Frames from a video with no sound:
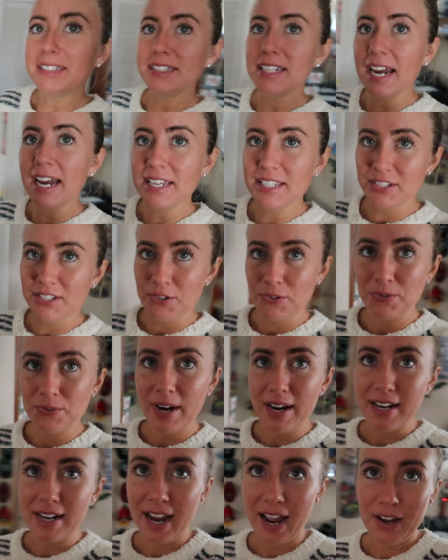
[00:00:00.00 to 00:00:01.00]
nice
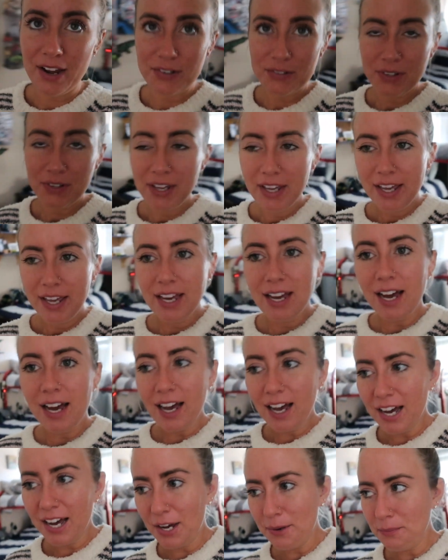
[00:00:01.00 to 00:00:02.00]
right now.
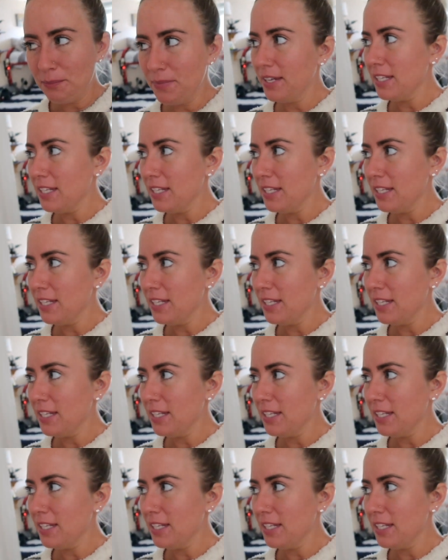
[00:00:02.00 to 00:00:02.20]
Um,